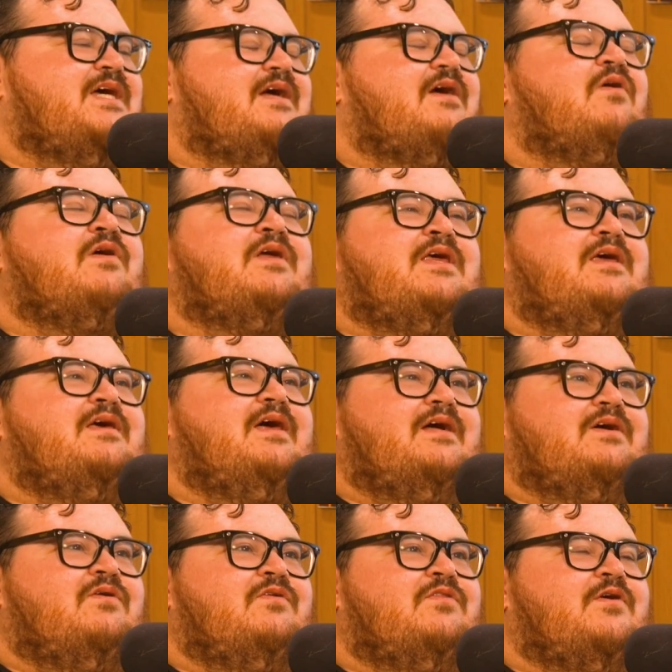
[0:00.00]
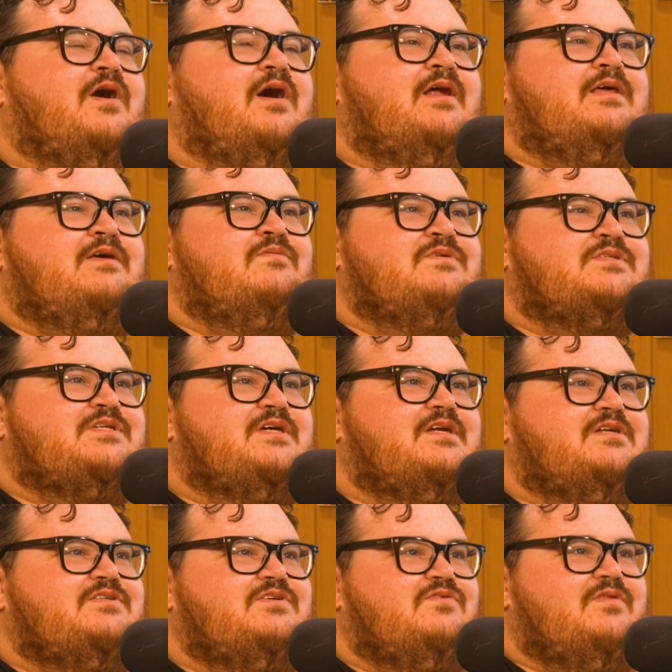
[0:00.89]
like, or he like thought he was
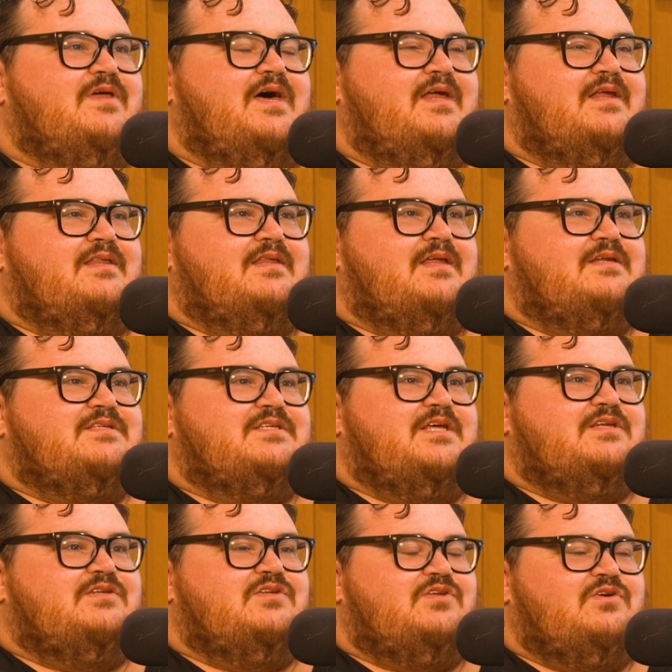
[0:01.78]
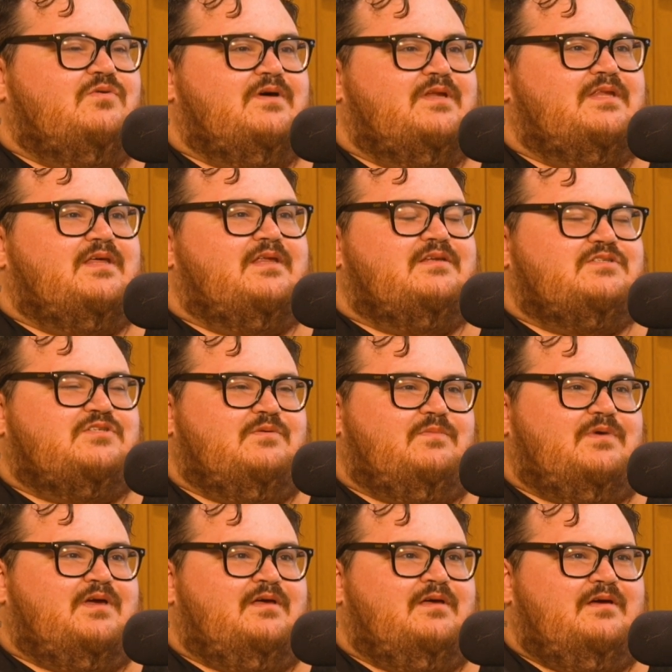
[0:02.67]
gonna do that and then didn't do it, and then
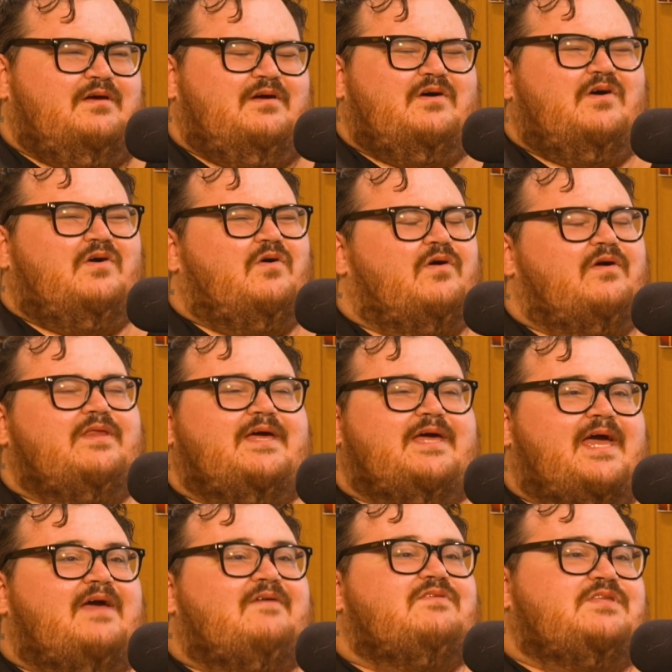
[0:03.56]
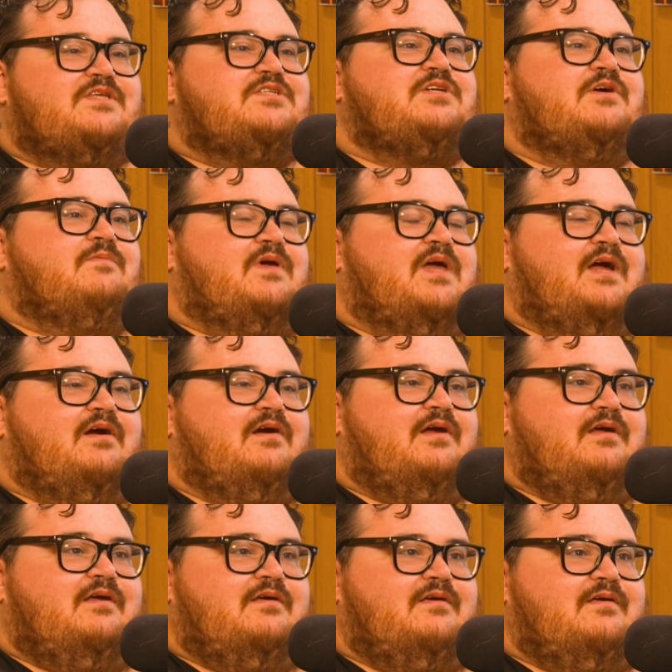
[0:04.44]
or they gave it to Jim
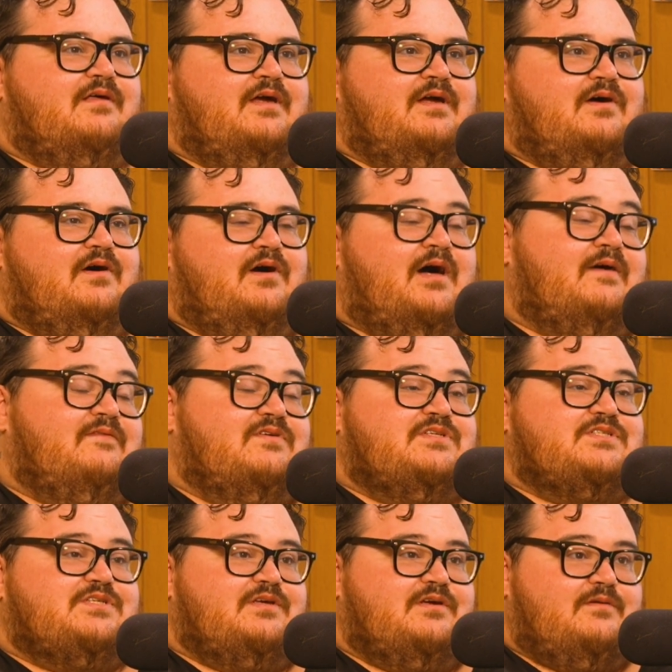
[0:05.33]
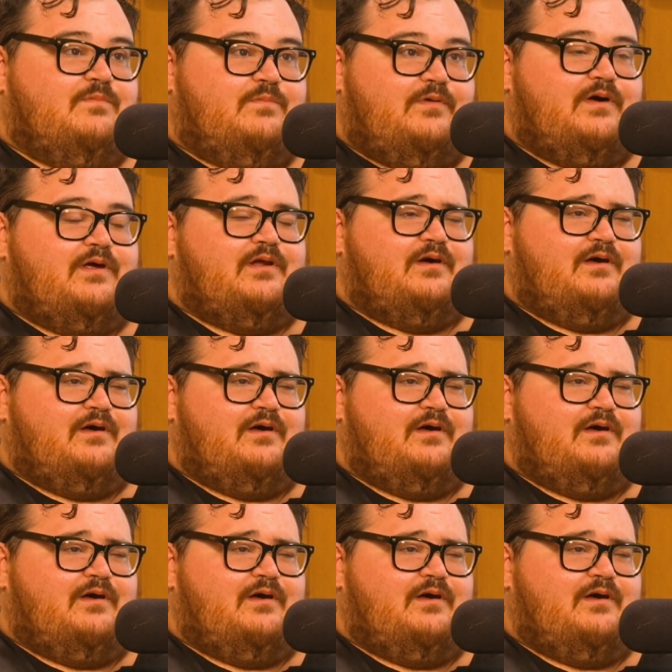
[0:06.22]
Carrey, like obviously. But